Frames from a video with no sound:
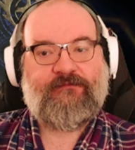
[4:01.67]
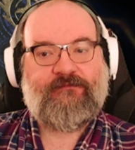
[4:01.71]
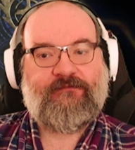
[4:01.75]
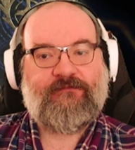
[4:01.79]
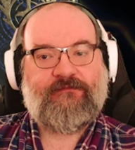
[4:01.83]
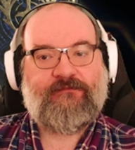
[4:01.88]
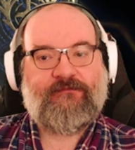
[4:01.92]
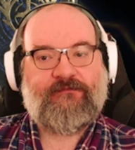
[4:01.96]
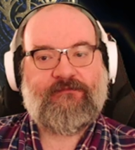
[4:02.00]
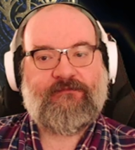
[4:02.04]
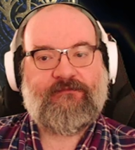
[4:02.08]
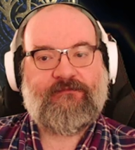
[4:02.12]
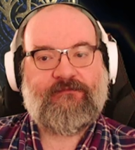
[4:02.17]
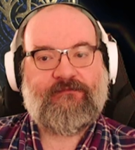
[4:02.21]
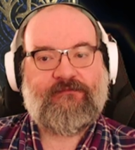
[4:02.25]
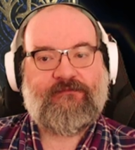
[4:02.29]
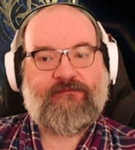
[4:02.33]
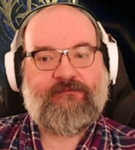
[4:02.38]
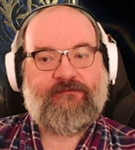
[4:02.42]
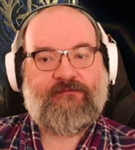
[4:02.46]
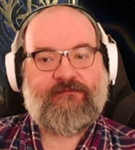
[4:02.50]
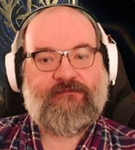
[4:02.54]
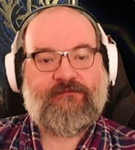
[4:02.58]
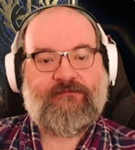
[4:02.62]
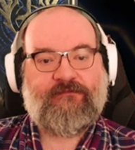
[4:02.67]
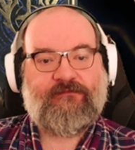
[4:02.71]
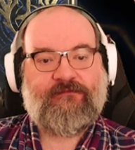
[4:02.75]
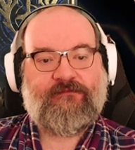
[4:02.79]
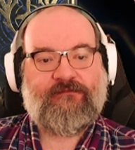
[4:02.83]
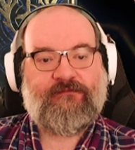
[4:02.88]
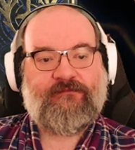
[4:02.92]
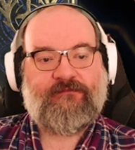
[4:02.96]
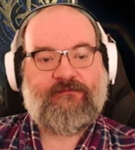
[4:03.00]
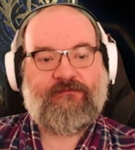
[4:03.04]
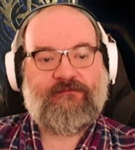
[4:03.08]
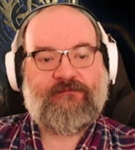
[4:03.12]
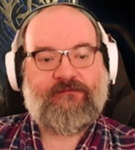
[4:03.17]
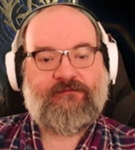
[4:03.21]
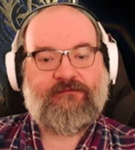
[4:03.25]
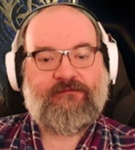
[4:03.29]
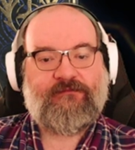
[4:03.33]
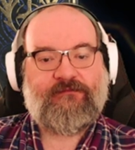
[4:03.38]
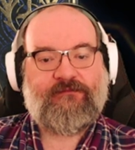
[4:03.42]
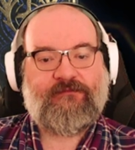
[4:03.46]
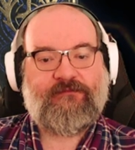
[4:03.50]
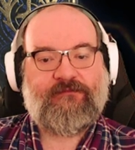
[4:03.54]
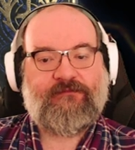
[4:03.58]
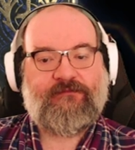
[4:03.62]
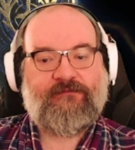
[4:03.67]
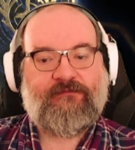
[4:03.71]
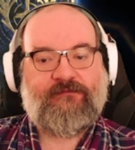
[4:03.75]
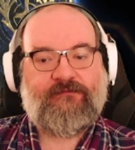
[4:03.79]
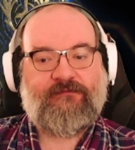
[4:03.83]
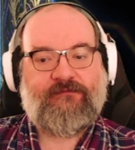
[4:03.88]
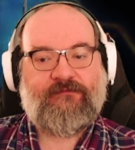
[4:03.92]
[no speech]